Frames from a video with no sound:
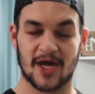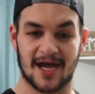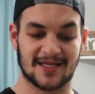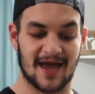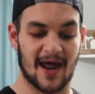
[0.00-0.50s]

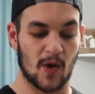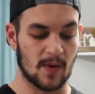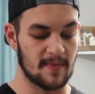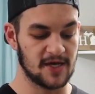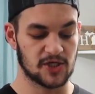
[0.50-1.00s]
check that out,
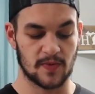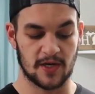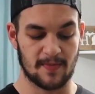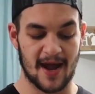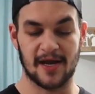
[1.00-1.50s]
but make sure when
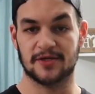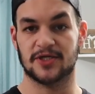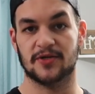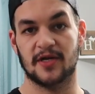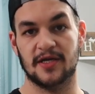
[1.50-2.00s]
you're buying your
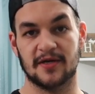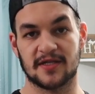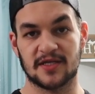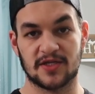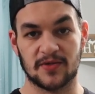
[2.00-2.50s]
tuna, you
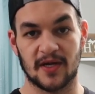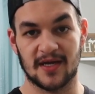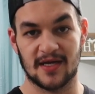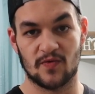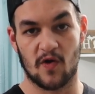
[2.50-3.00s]
get the
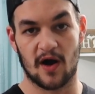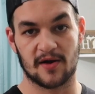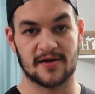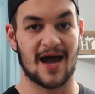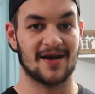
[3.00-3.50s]
tuna in
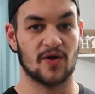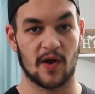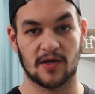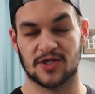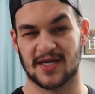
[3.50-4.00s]
water, not in
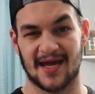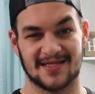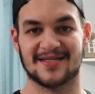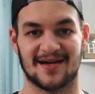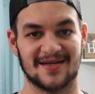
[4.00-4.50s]
oil, just
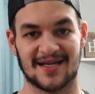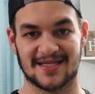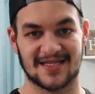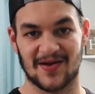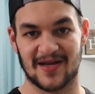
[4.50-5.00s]
adds
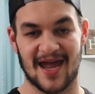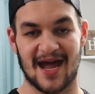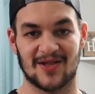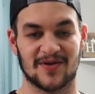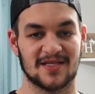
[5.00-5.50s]
unnecessary
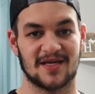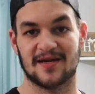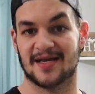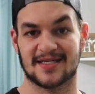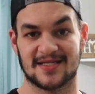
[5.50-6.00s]
calories and
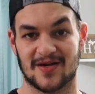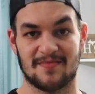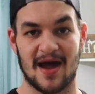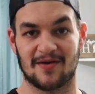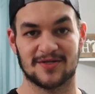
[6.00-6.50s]
unnecessary
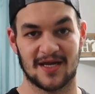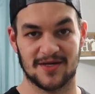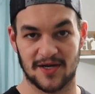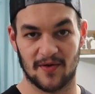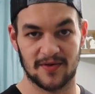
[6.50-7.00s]
macros that
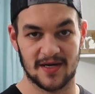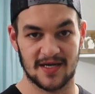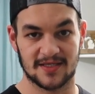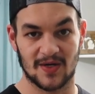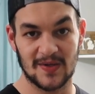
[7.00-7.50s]
you don't
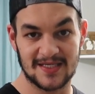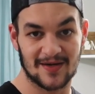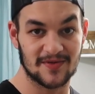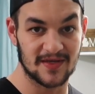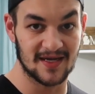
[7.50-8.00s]
need. So always
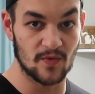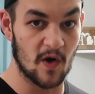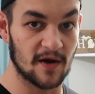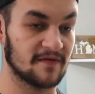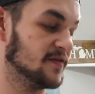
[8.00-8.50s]
stick with the in water